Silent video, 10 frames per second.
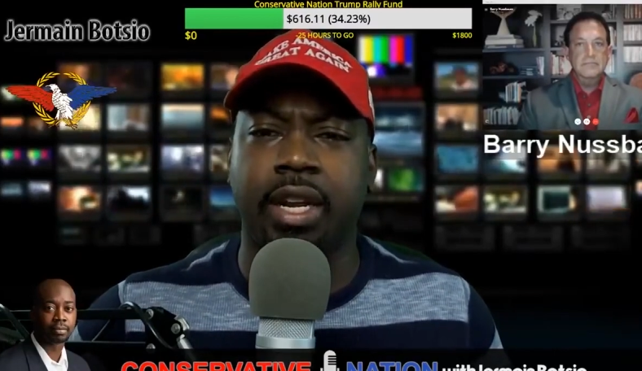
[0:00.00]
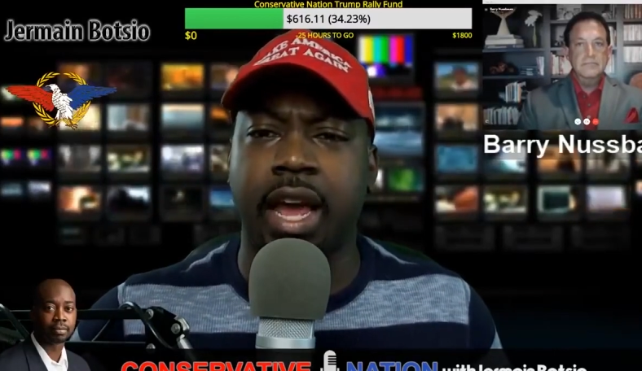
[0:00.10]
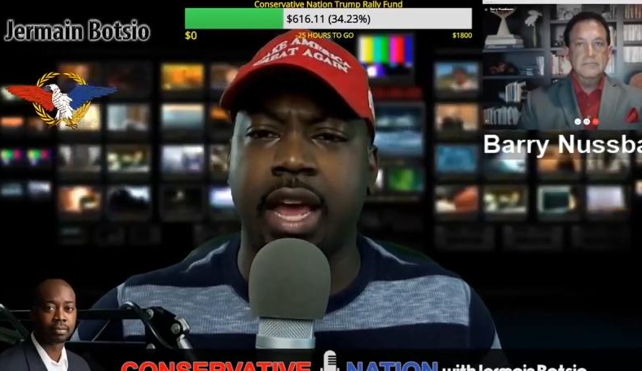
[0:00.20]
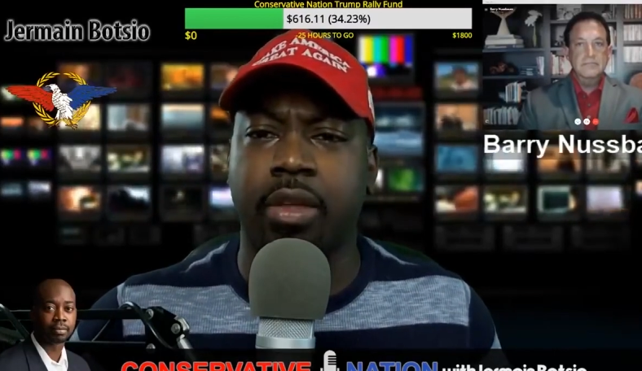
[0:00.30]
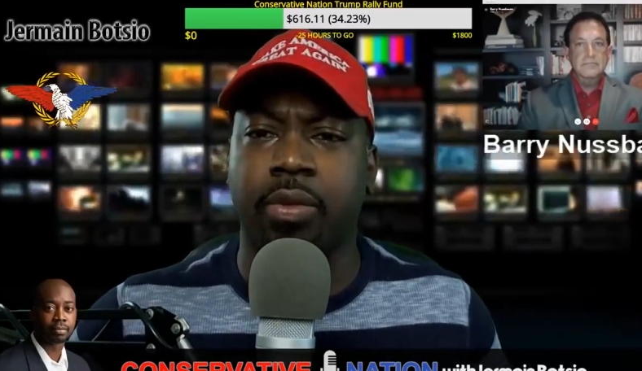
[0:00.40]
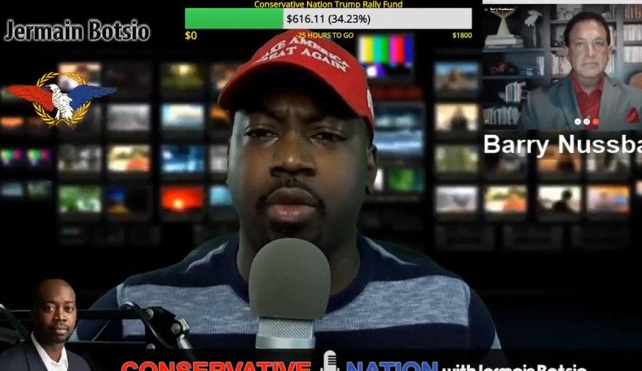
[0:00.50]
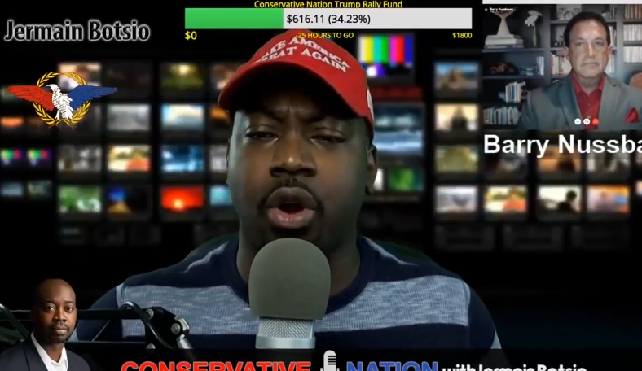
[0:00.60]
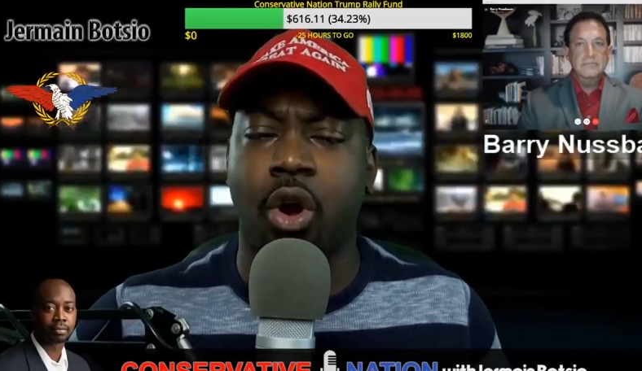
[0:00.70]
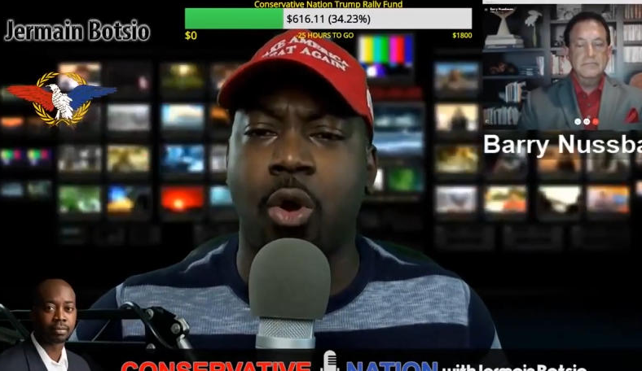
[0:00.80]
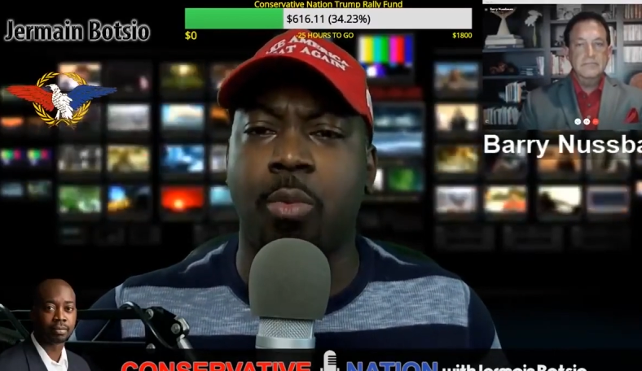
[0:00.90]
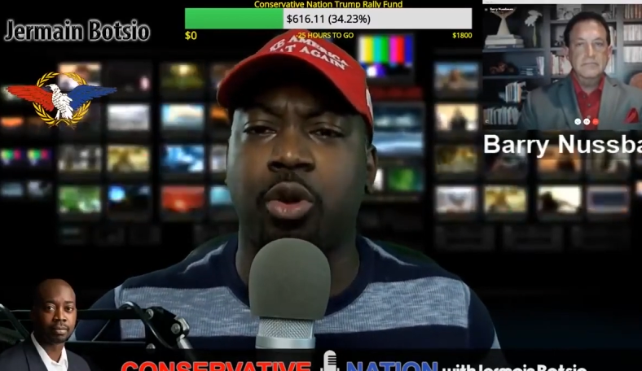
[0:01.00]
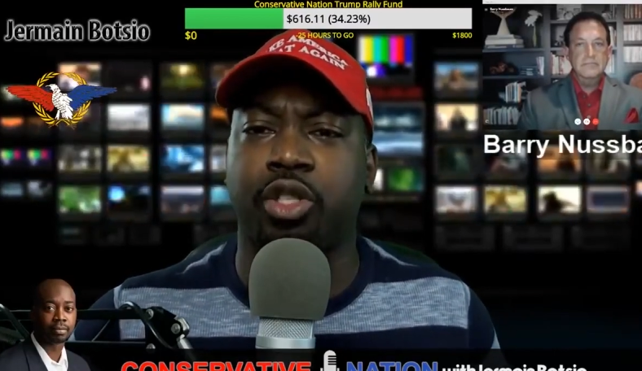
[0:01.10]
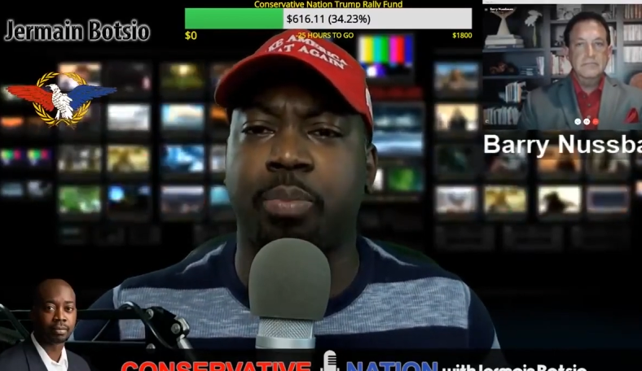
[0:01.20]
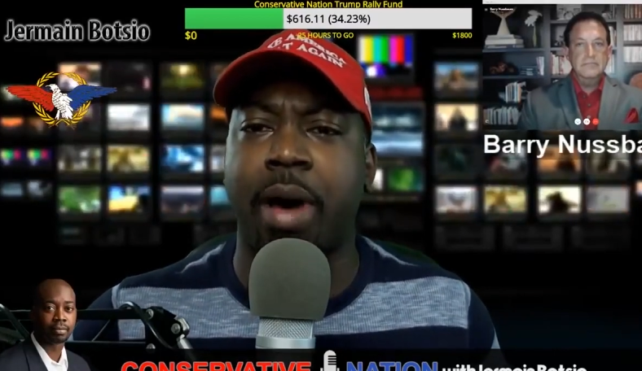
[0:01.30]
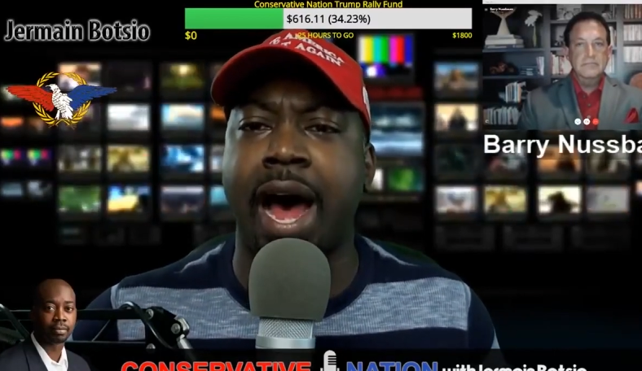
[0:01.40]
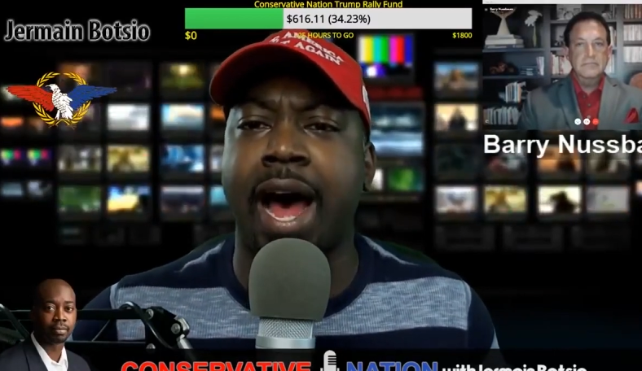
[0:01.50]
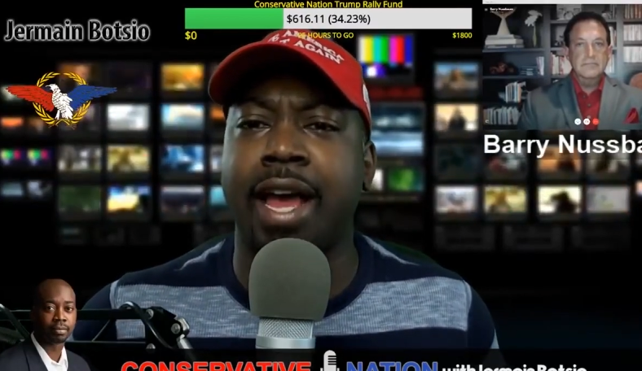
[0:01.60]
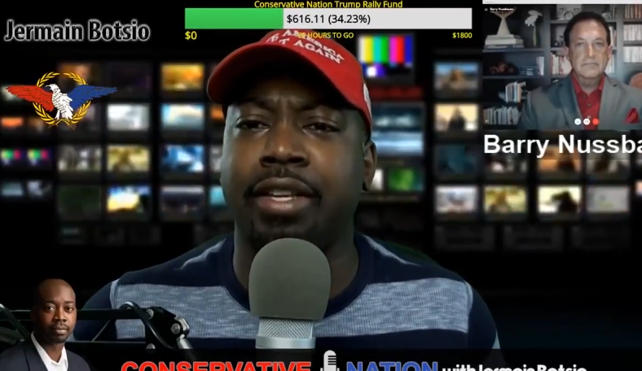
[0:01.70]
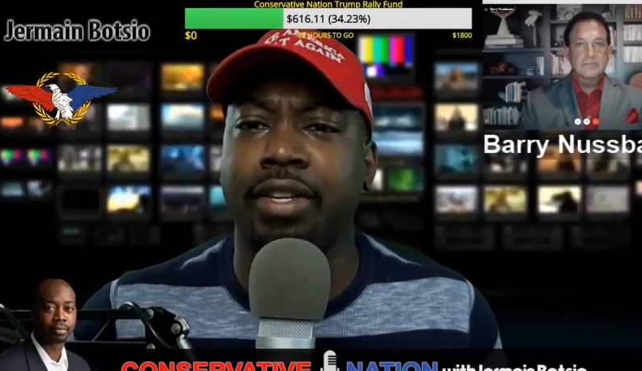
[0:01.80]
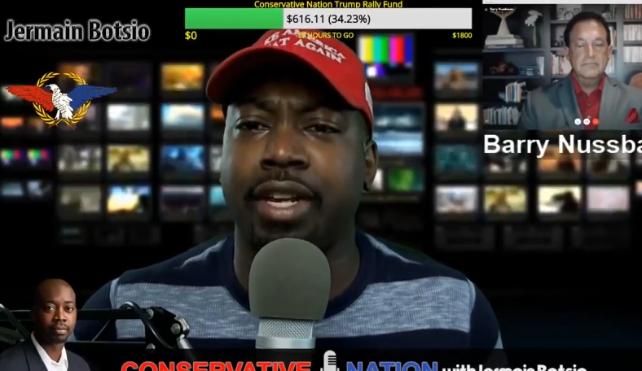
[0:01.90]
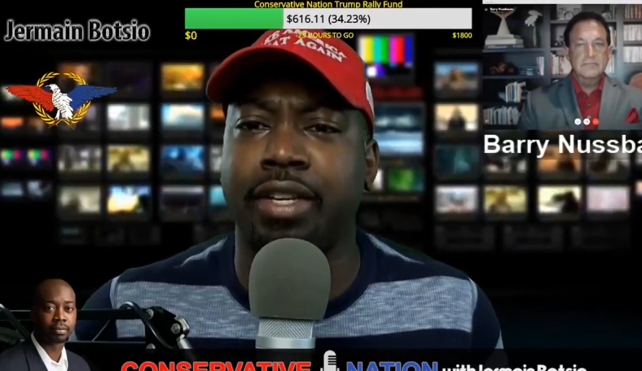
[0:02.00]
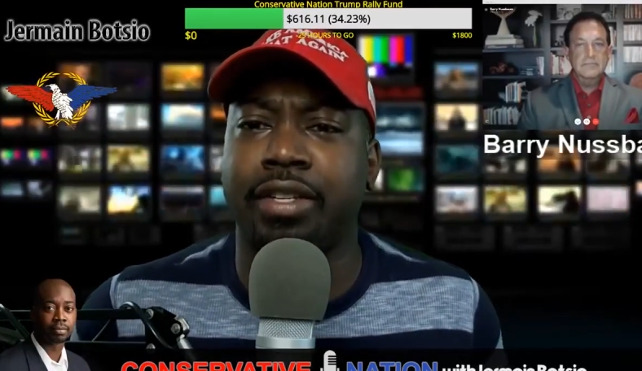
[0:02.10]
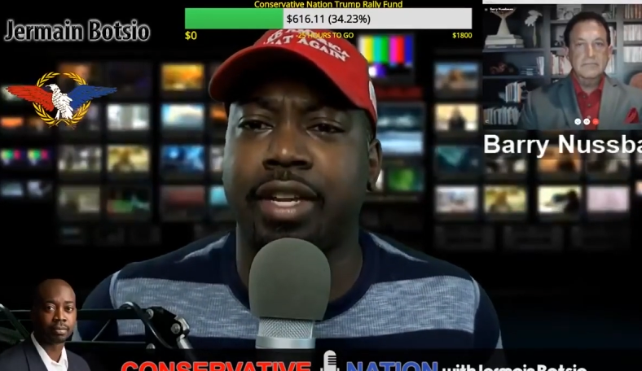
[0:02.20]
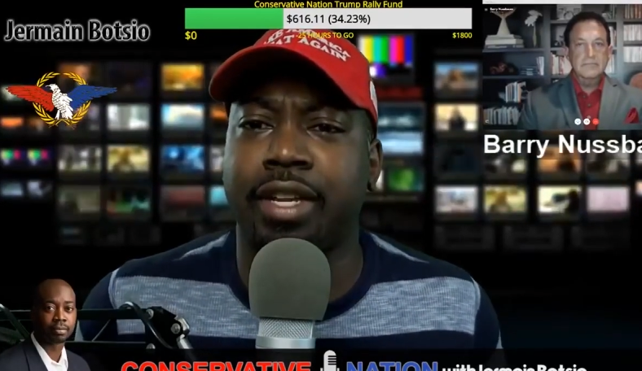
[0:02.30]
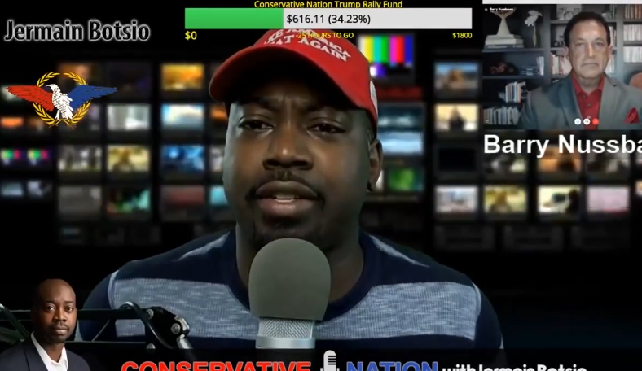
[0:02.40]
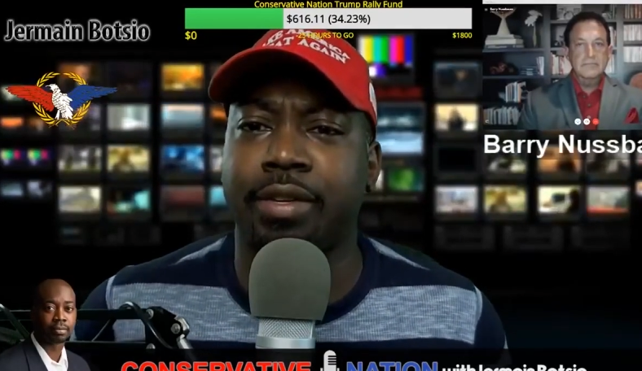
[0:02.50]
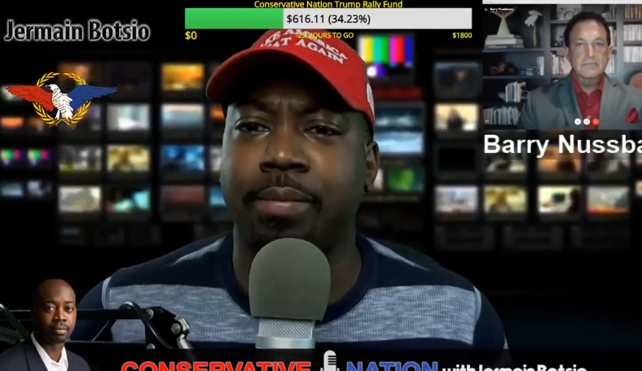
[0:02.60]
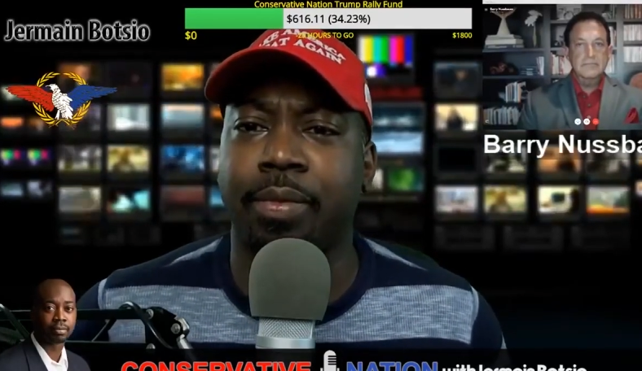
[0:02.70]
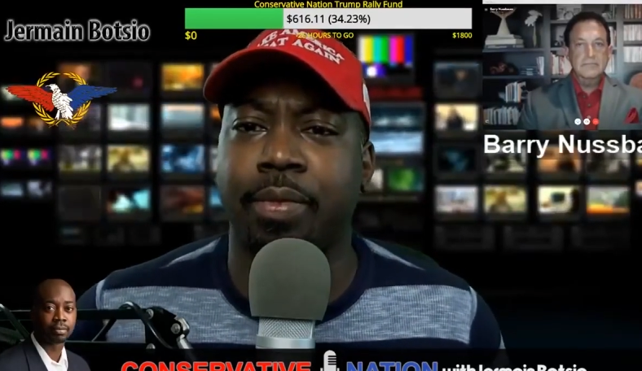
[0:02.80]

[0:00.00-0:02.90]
Speaker 1: it like they're almost spies in a sense?